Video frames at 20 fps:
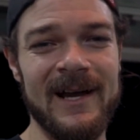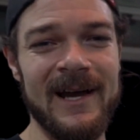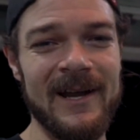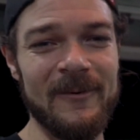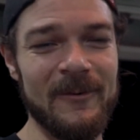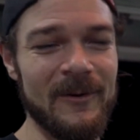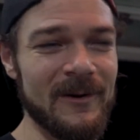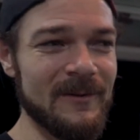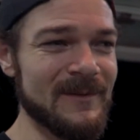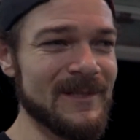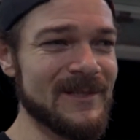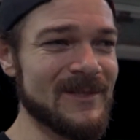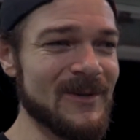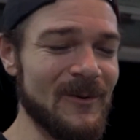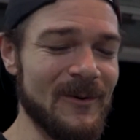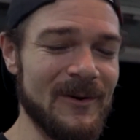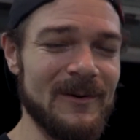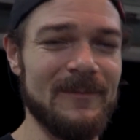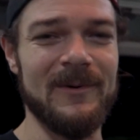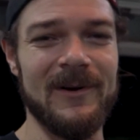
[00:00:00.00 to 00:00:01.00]
I don't want to be
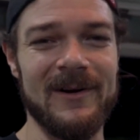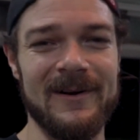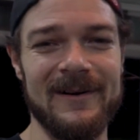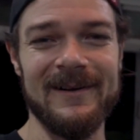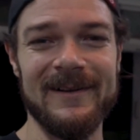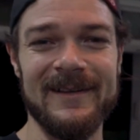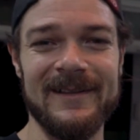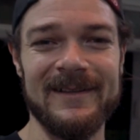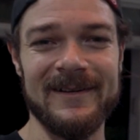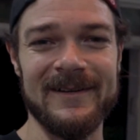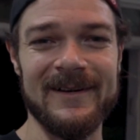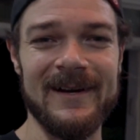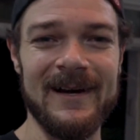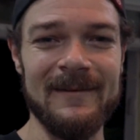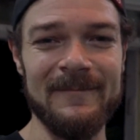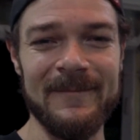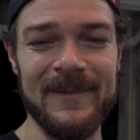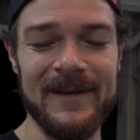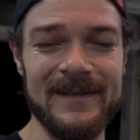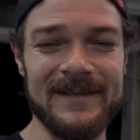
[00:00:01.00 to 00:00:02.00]
torn apart in the
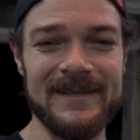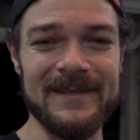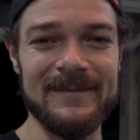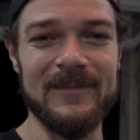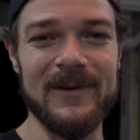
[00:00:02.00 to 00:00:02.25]
comments,